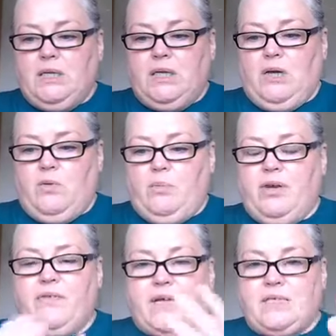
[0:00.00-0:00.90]

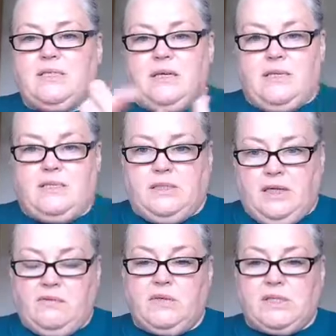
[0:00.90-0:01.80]
bit of exercise in the
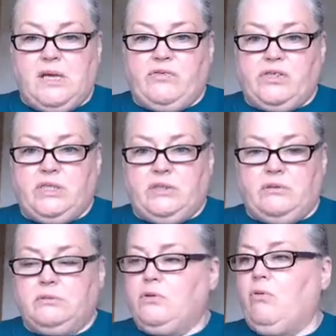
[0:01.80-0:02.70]
evenings after
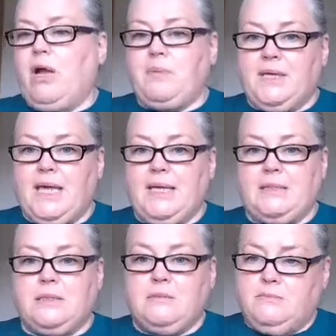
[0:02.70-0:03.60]
dinner. Grab the
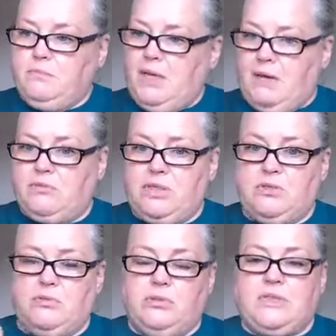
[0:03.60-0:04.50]
kids out the
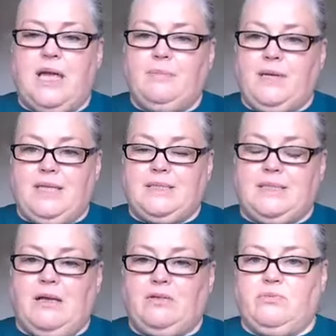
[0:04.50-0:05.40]
door, 10 minutes
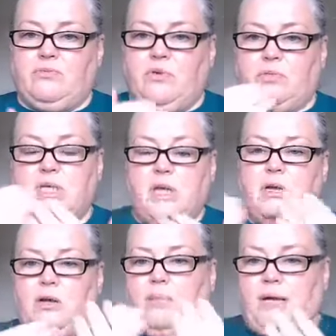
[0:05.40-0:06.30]
down the road,
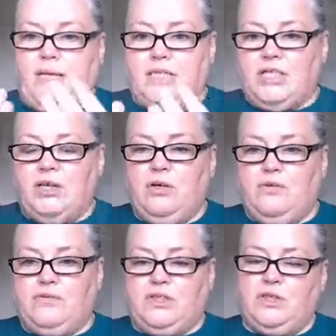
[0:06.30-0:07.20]
combining
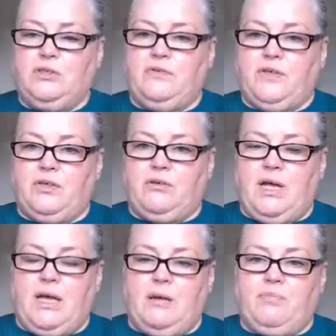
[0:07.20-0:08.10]
two of
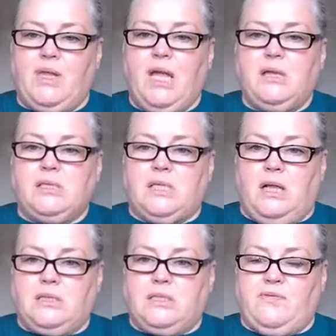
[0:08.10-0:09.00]
your
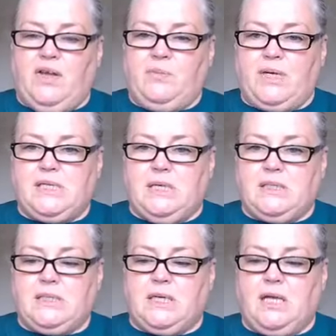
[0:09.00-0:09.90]
slots, 5-minute
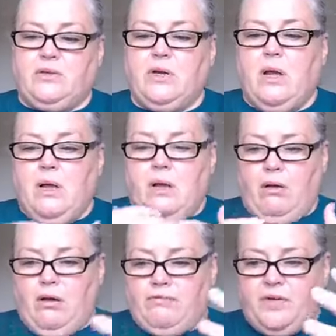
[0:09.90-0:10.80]
slots together.
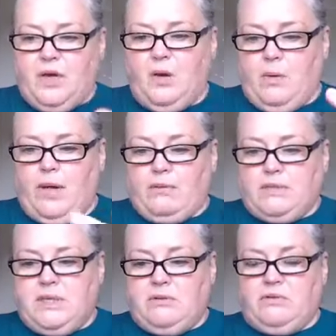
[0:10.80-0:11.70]
Off you go, out
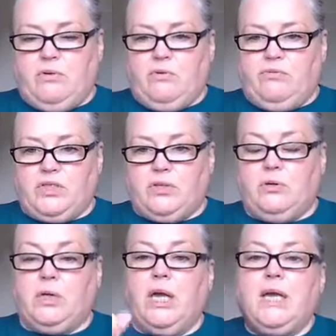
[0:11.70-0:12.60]
down the road for a
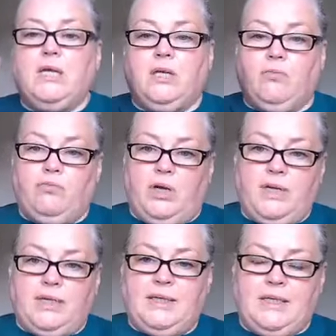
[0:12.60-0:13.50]
talk. You're
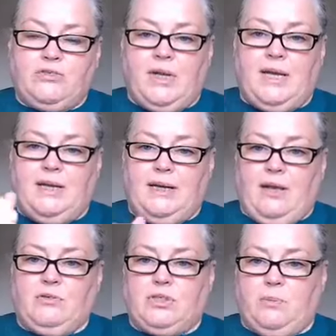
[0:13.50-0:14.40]
running the adrenaline
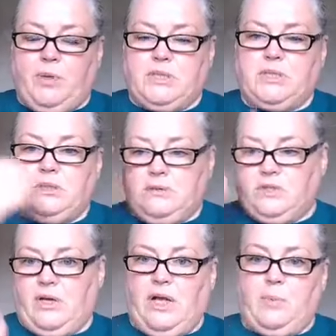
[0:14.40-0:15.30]
out of the body,
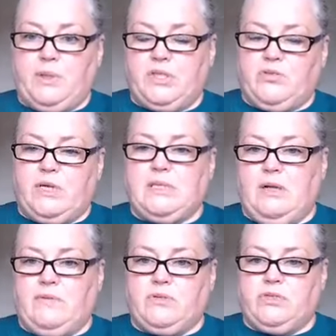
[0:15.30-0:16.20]
so you're helping the stress
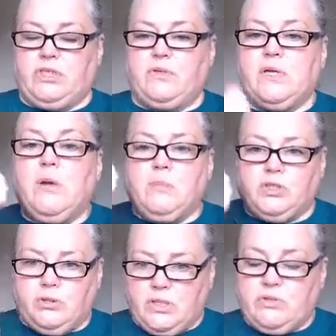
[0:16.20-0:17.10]
levels reduce, but
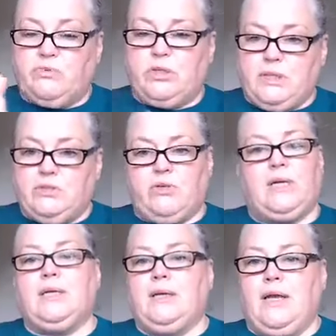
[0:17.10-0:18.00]
you're also running the
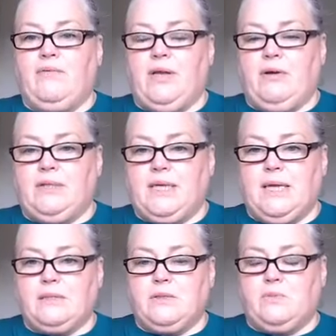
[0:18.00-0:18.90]
adrenaline level out of the
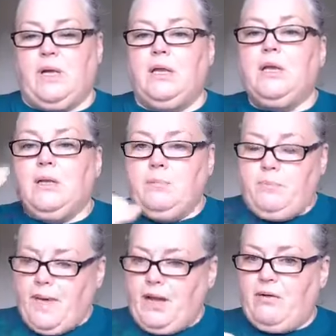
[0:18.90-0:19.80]
kids as well.
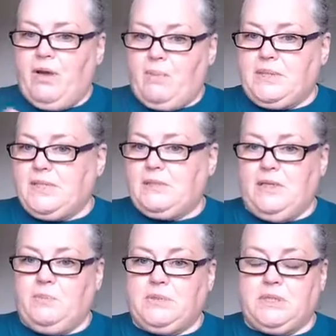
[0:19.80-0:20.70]
Better able to
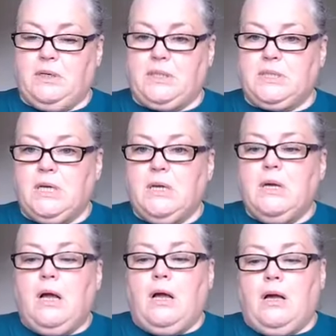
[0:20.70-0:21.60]
sleep tonight.
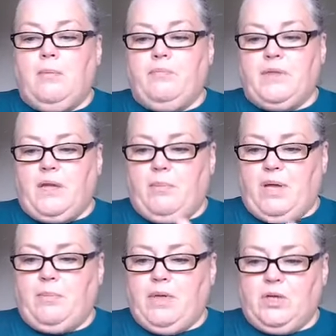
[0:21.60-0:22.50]
That
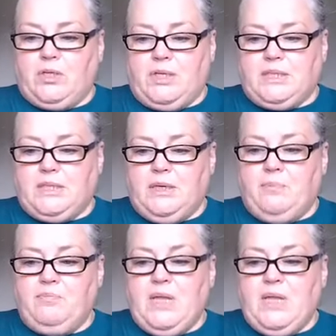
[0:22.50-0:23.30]
might be a good idea.